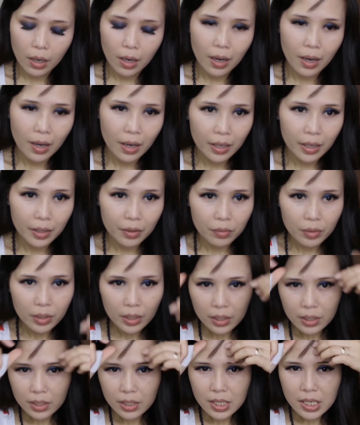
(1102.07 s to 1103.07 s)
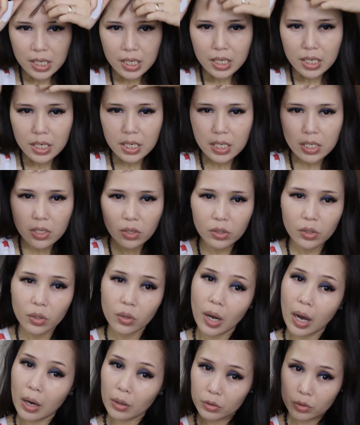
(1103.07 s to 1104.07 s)
I really don't know
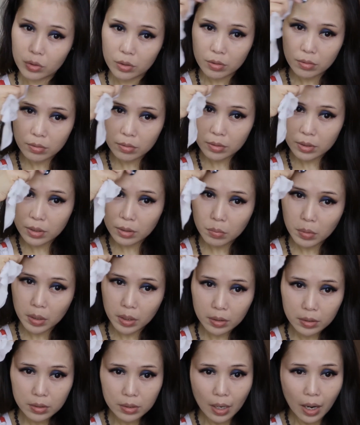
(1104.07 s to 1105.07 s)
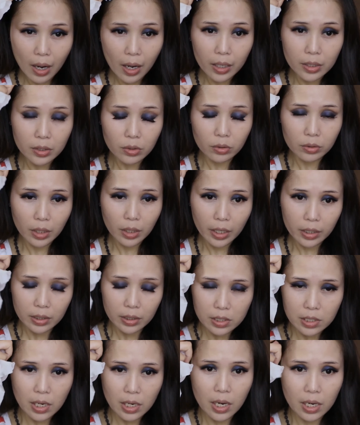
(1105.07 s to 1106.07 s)
how to use it, because I don't like the
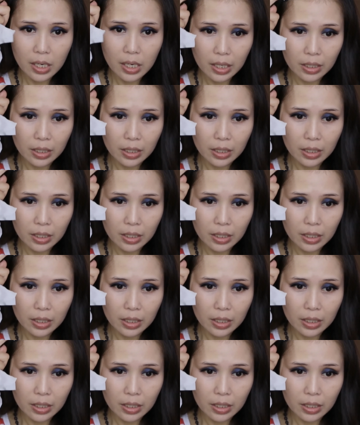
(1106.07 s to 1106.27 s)
shade.